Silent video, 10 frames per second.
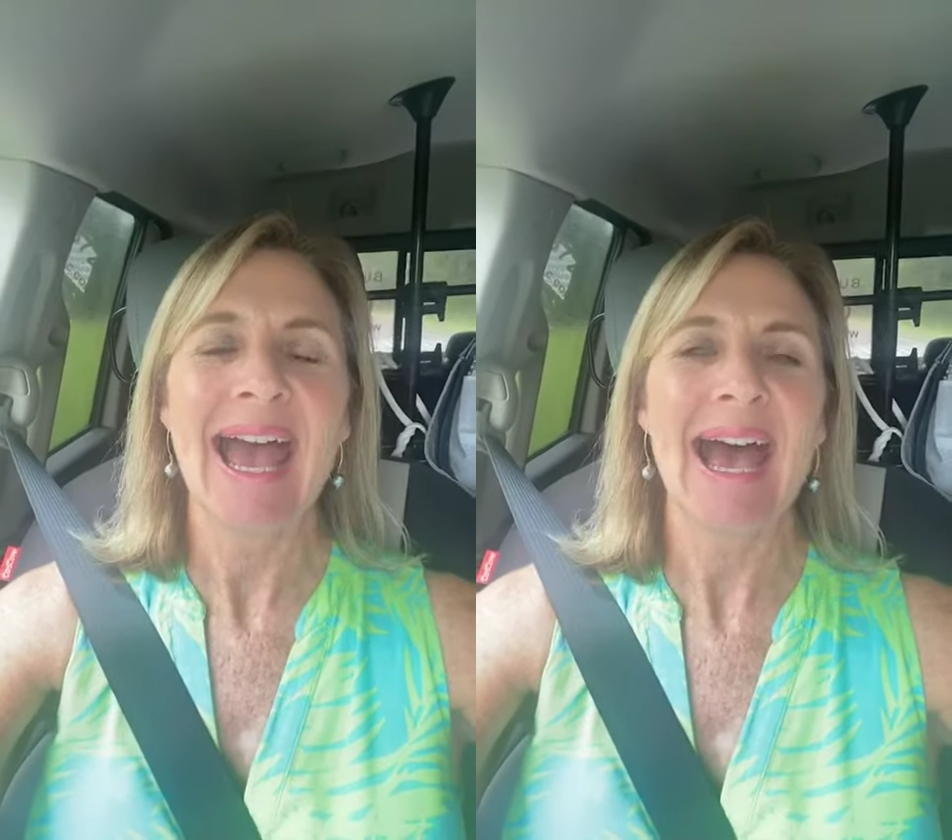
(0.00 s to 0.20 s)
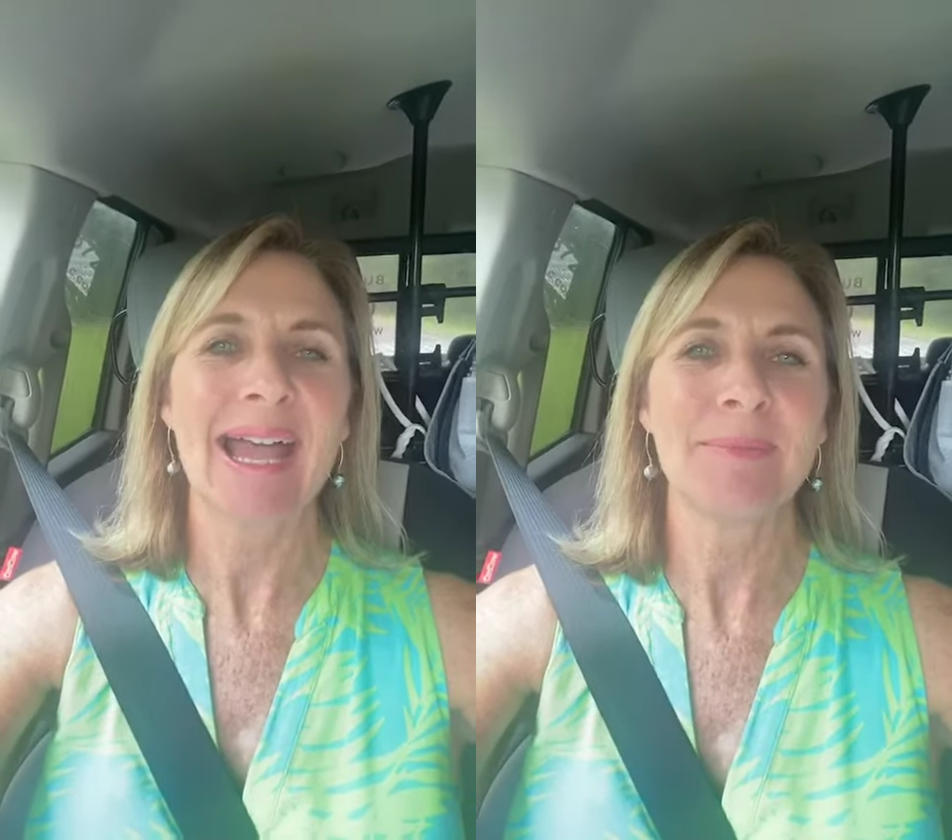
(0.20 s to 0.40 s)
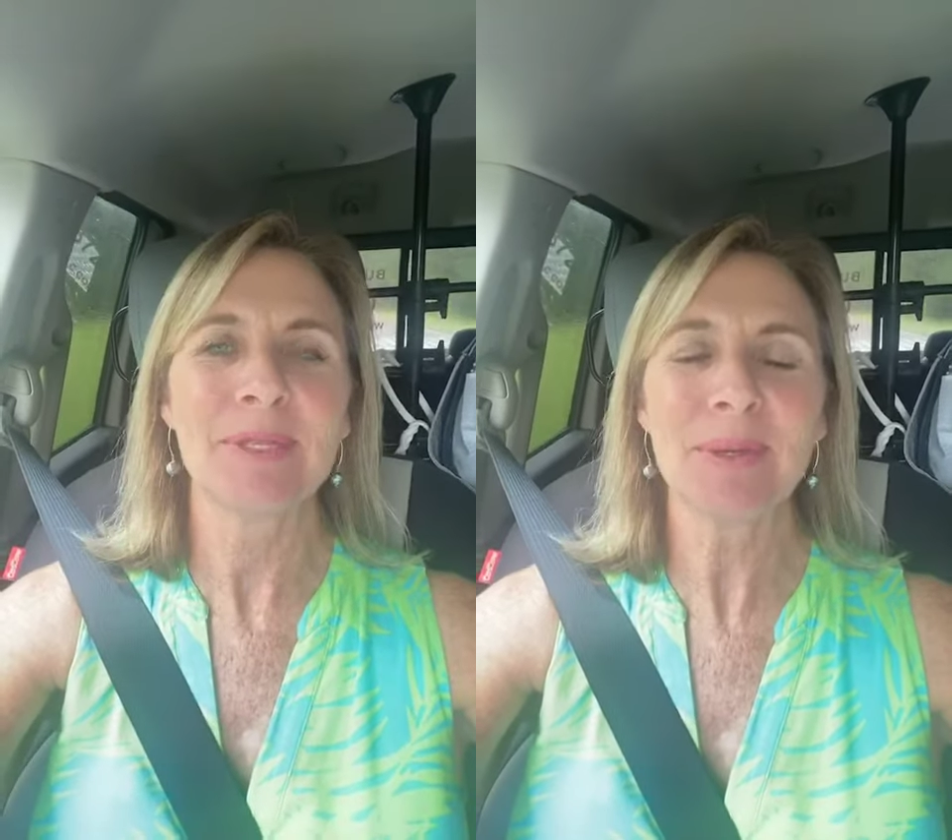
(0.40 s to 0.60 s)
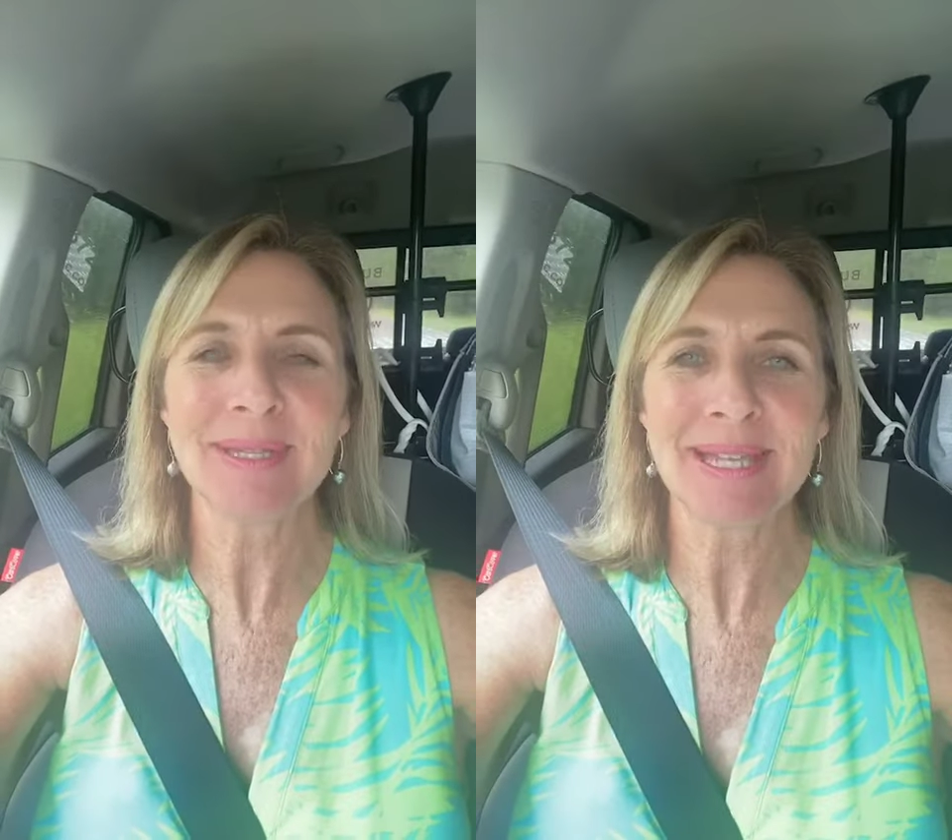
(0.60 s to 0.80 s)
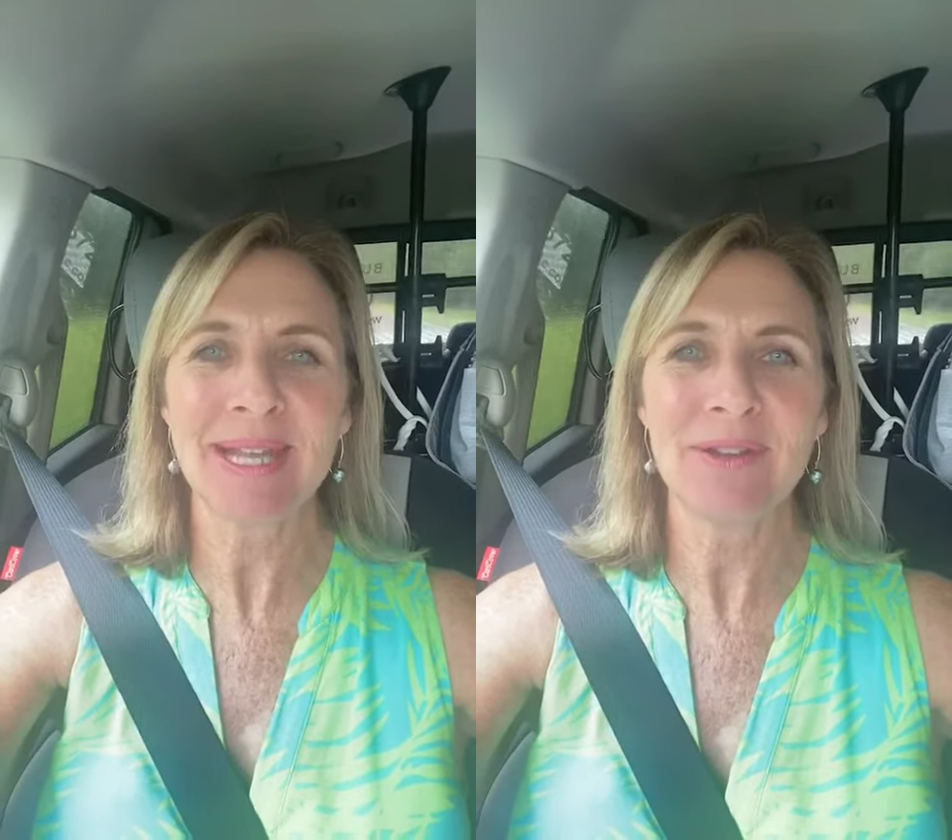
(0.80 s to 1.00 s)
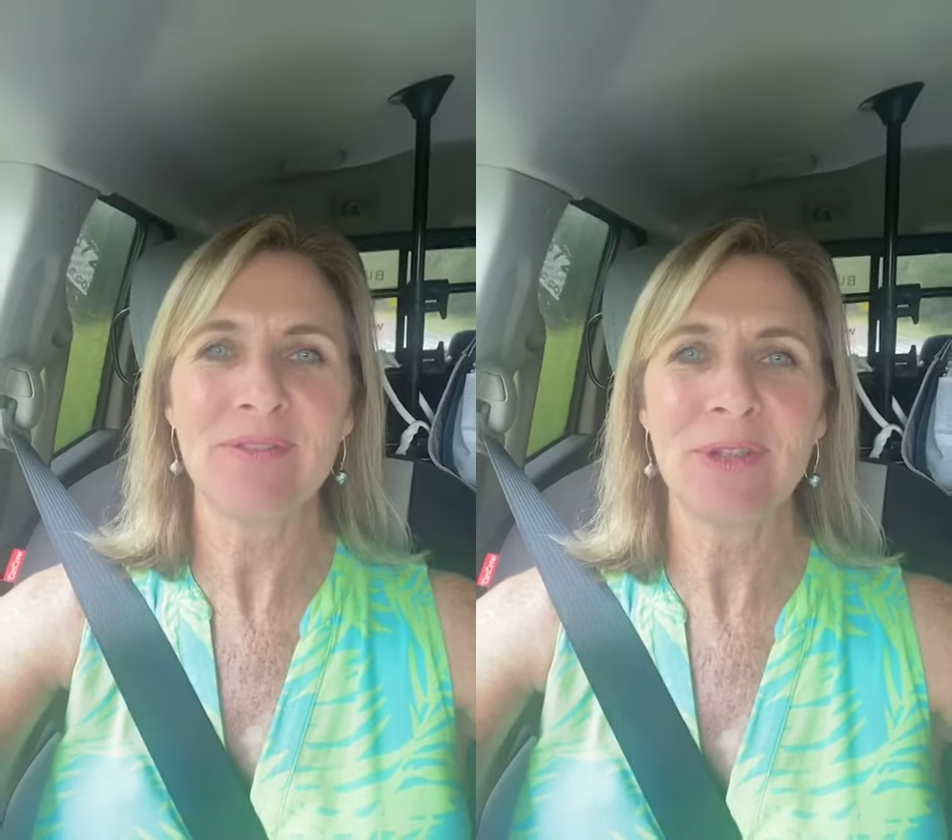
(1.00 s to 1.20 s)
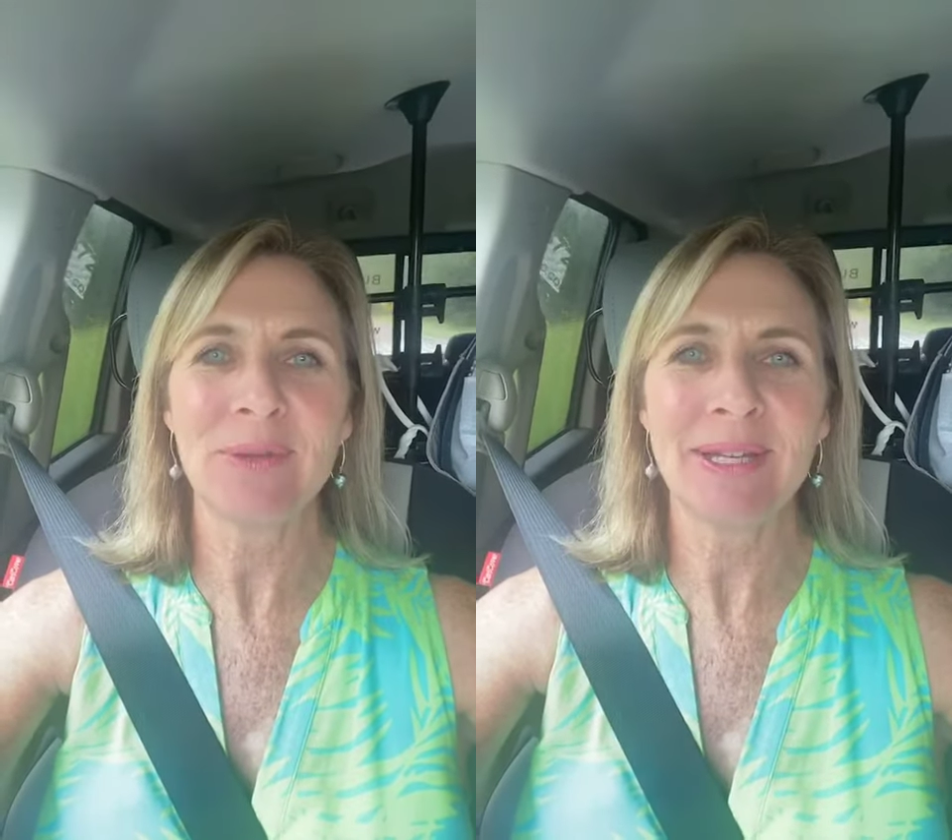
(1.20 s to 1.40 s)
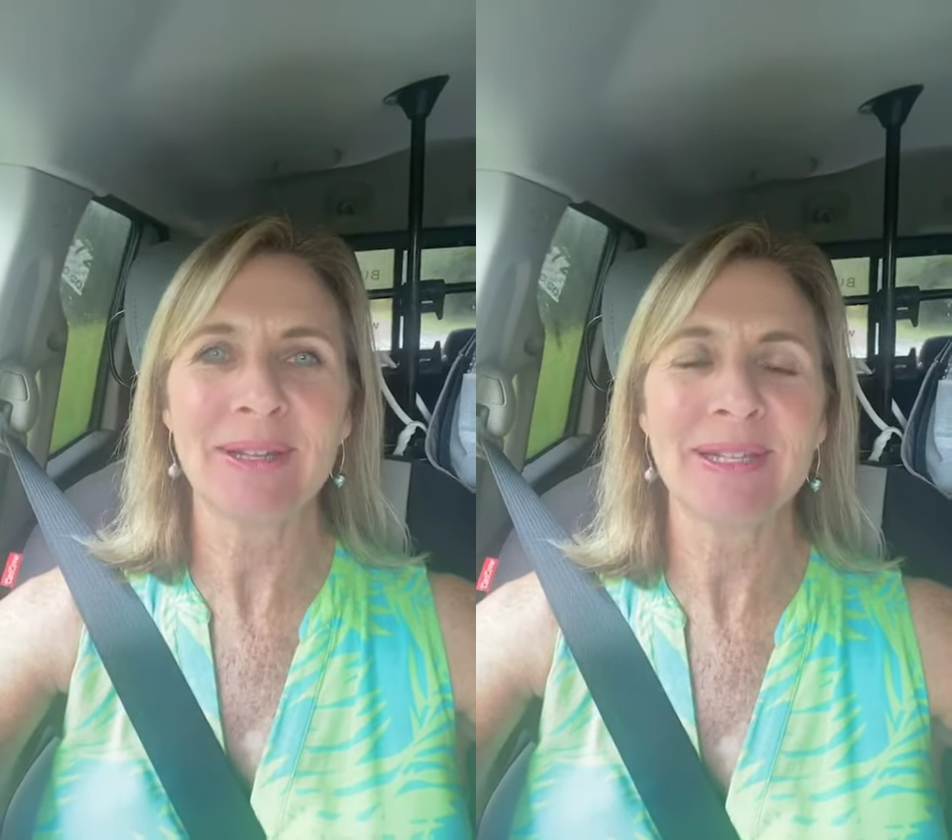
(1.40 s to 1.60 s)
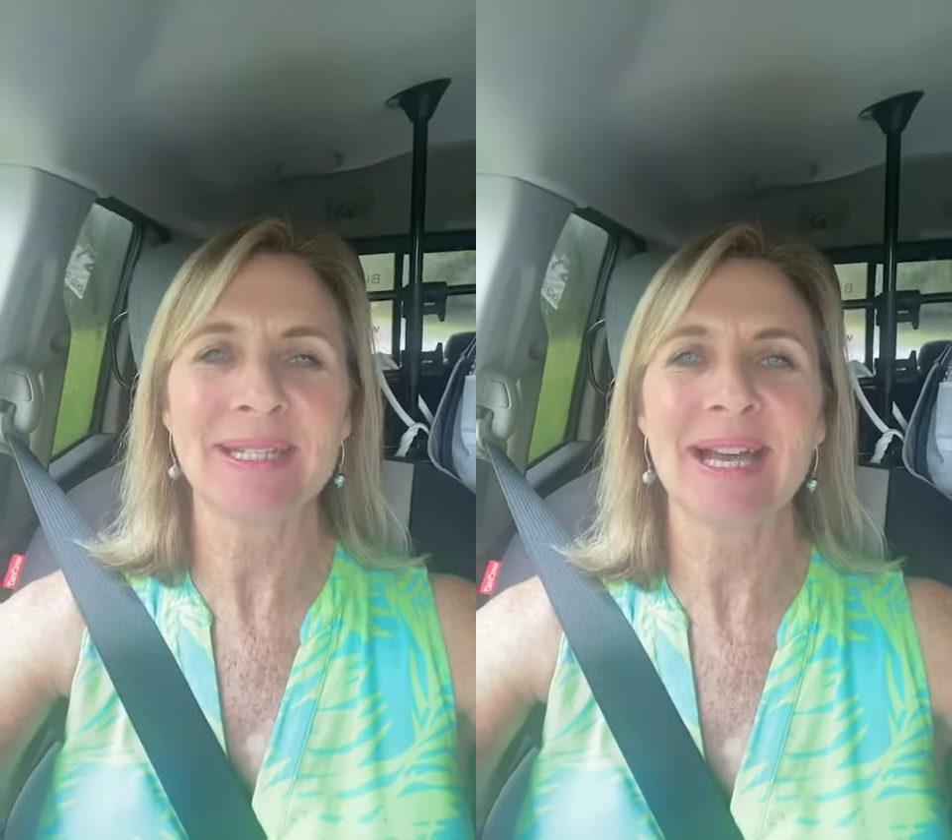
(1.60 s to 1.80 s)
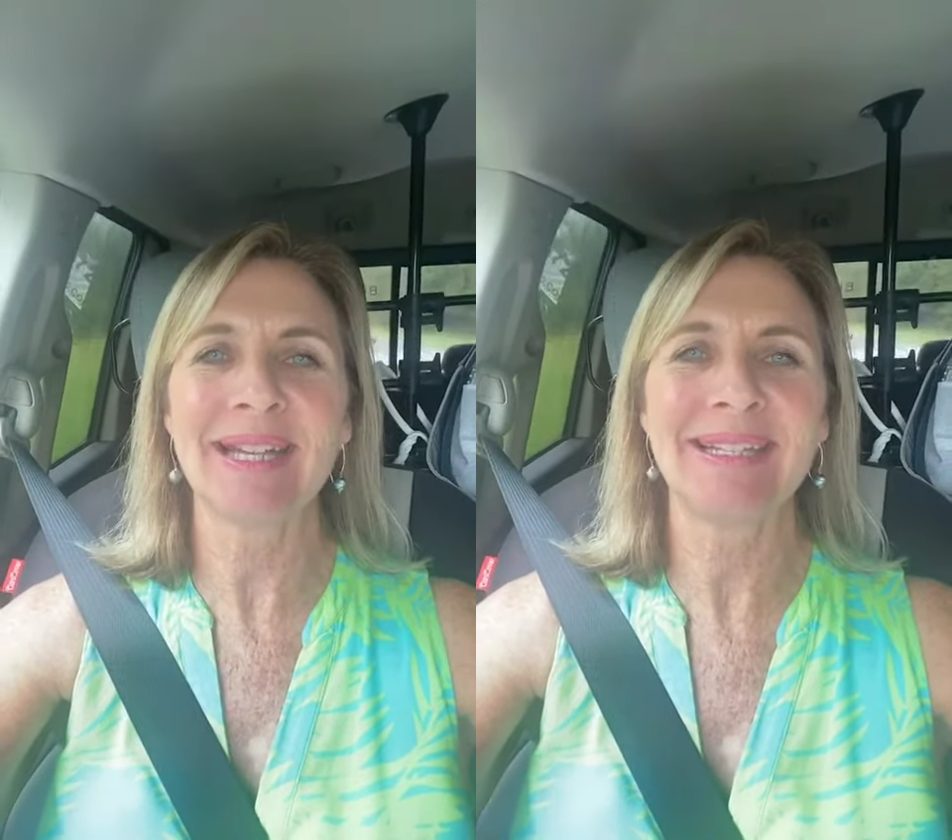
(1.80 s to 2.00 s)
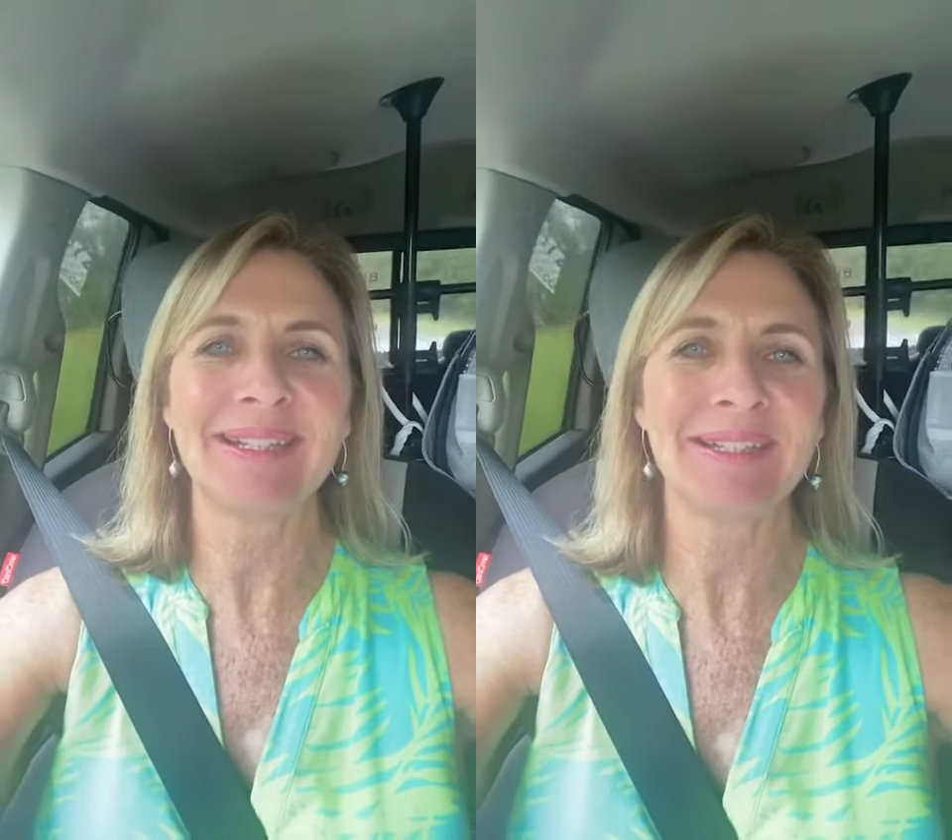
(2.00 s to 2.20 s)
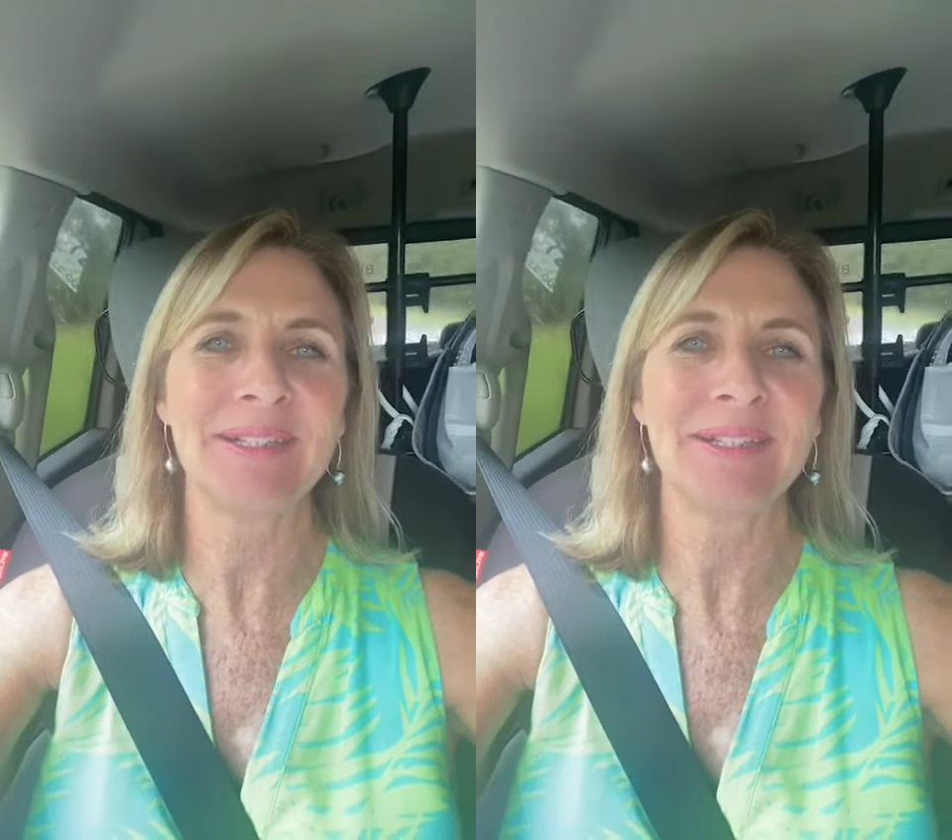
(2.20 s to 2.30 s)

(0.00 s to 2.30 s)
I'm so excited for you, Neil and Tanya.